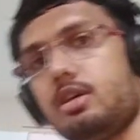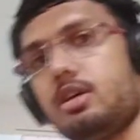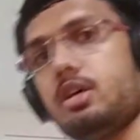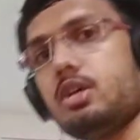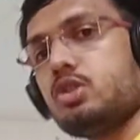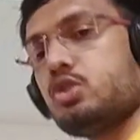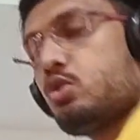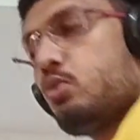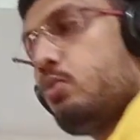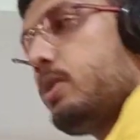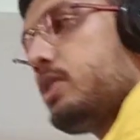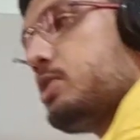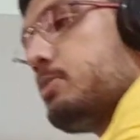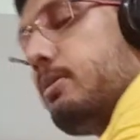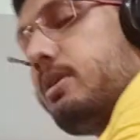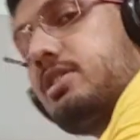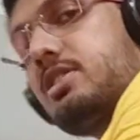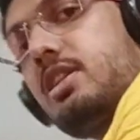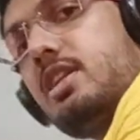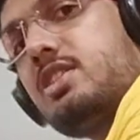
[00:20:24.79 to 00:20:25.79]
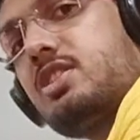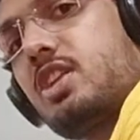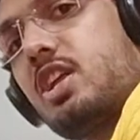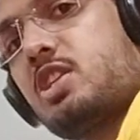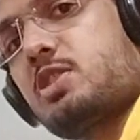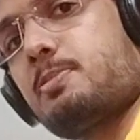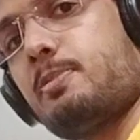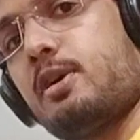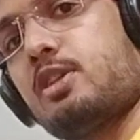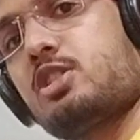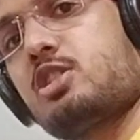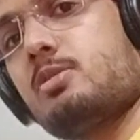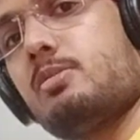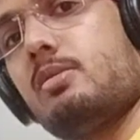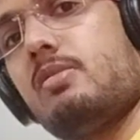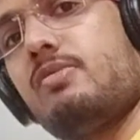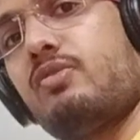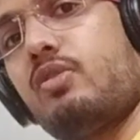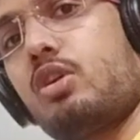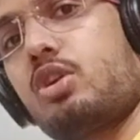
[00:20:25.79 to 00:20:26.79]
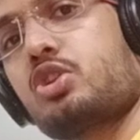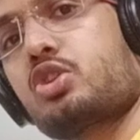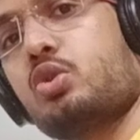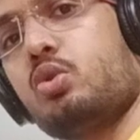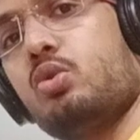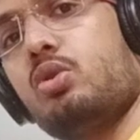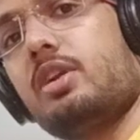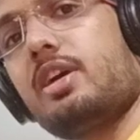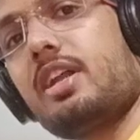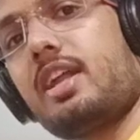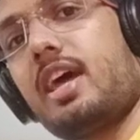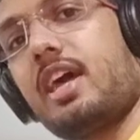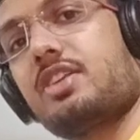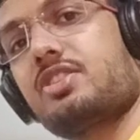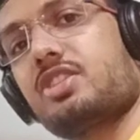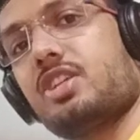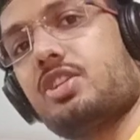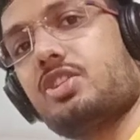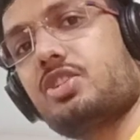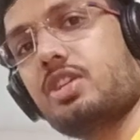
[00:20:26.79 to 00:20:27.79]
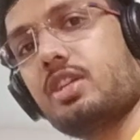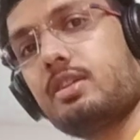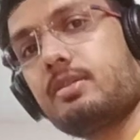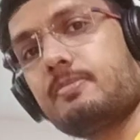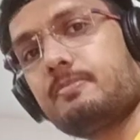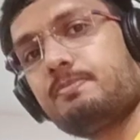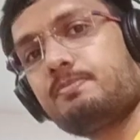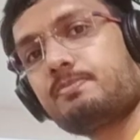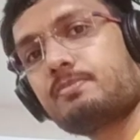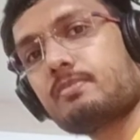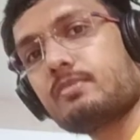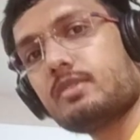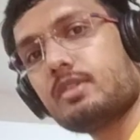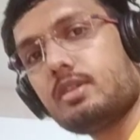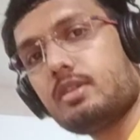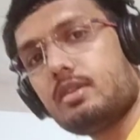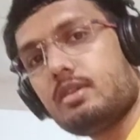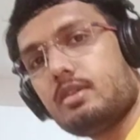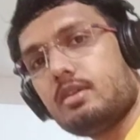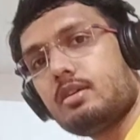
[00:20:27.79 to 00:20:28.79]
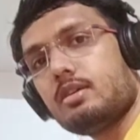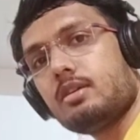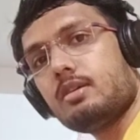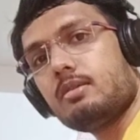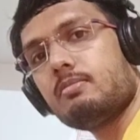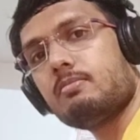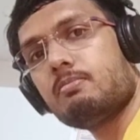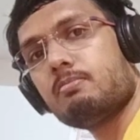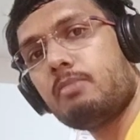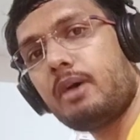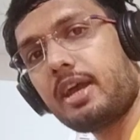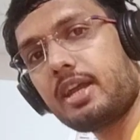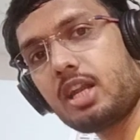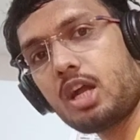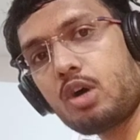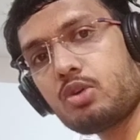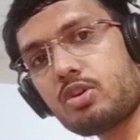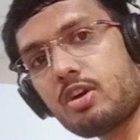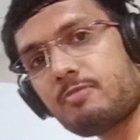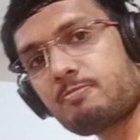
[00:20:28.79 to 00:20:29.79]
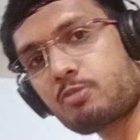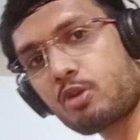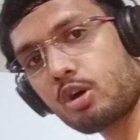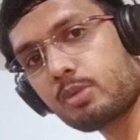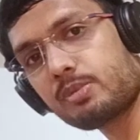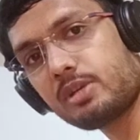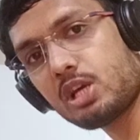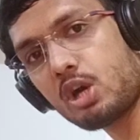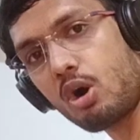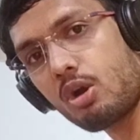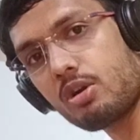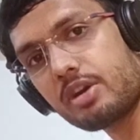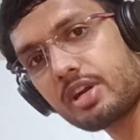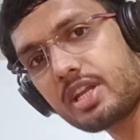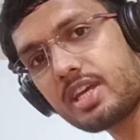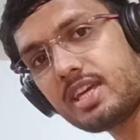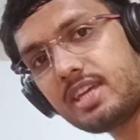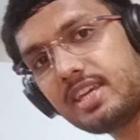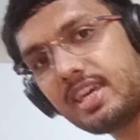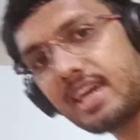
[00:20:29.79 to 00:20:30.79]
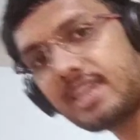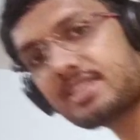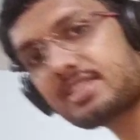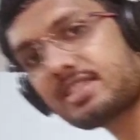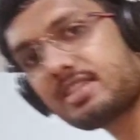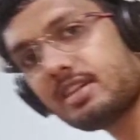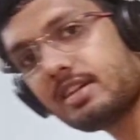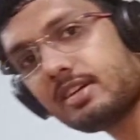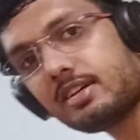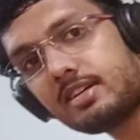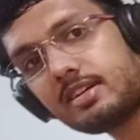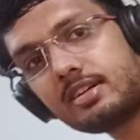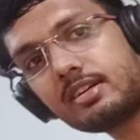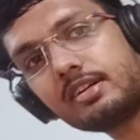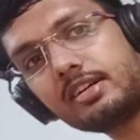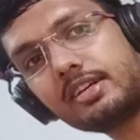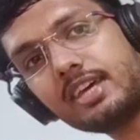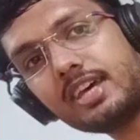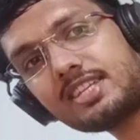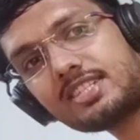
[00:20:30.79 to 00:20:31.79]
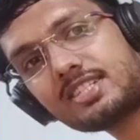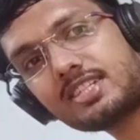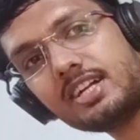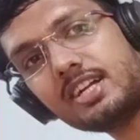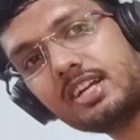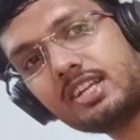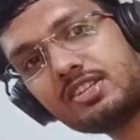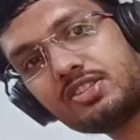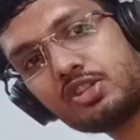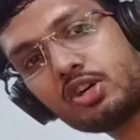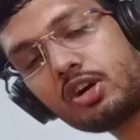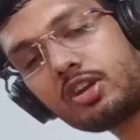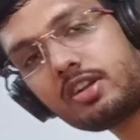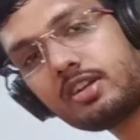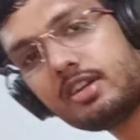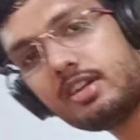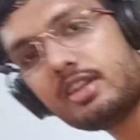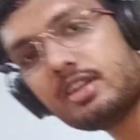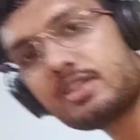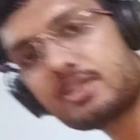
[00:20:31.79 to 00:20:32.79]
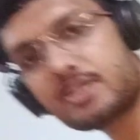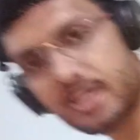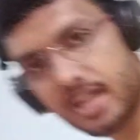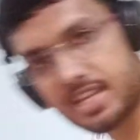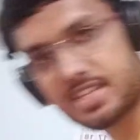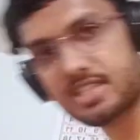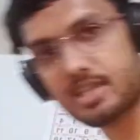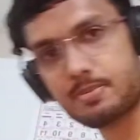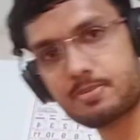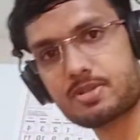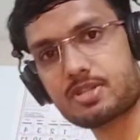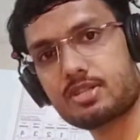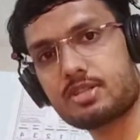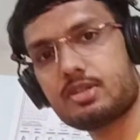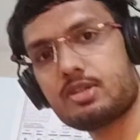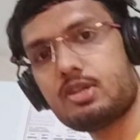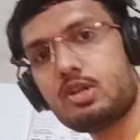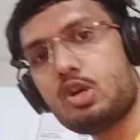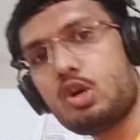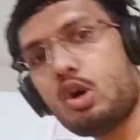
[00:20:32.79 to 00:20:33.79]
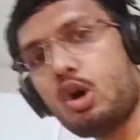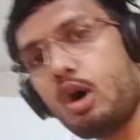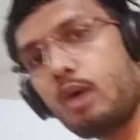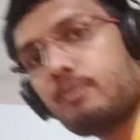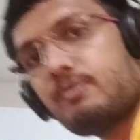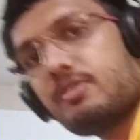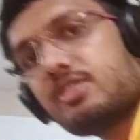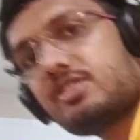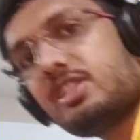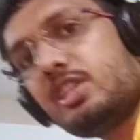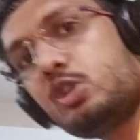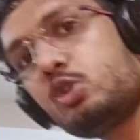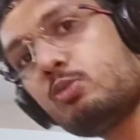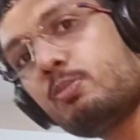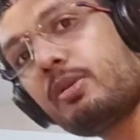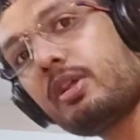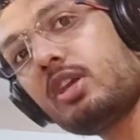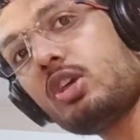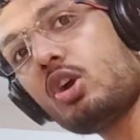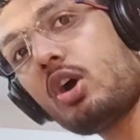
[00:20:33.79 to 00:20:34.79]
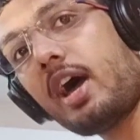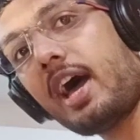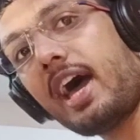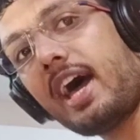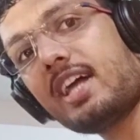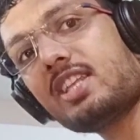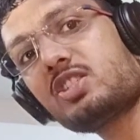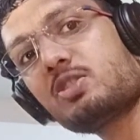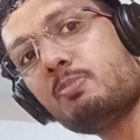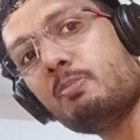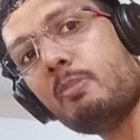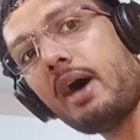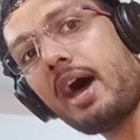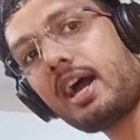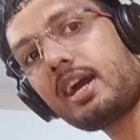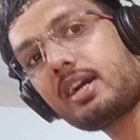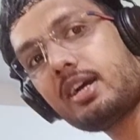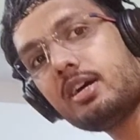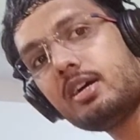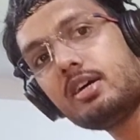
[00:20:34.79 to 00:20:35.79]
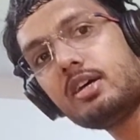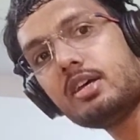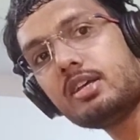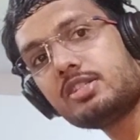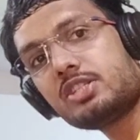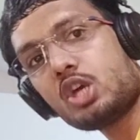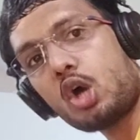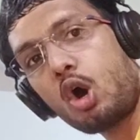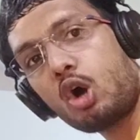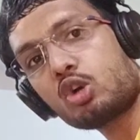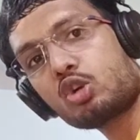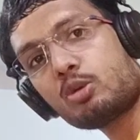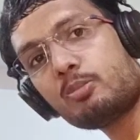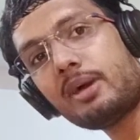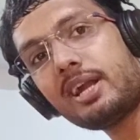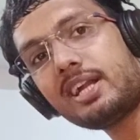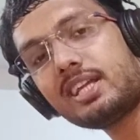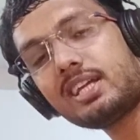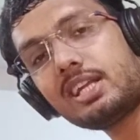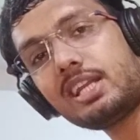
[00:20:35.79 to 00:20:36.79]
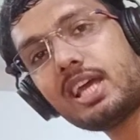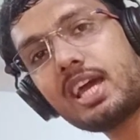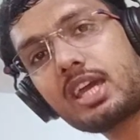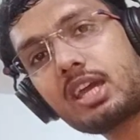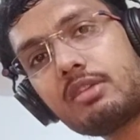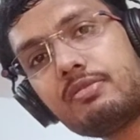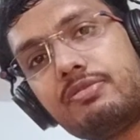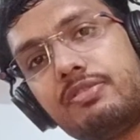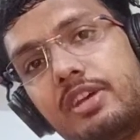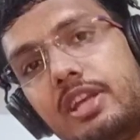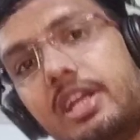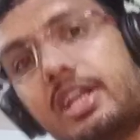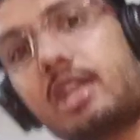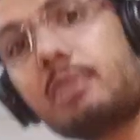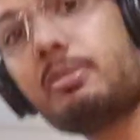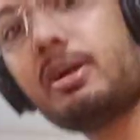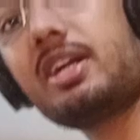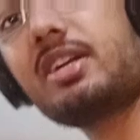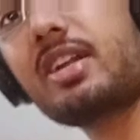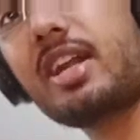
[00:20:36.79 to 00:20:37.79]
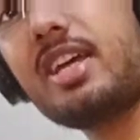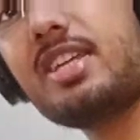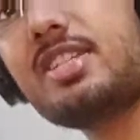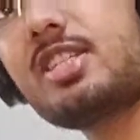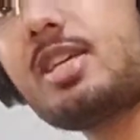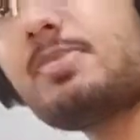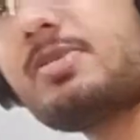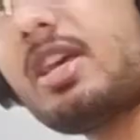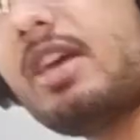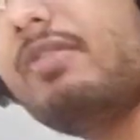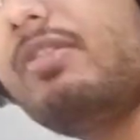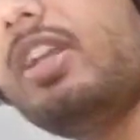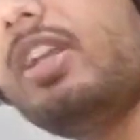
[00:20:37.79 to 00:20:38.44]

So which muscle is responsible for shoulder extension? By now you have probably already guessed it is your triceps. Obviously, to bring your hands back, see, automatically I can feel it in my triceps every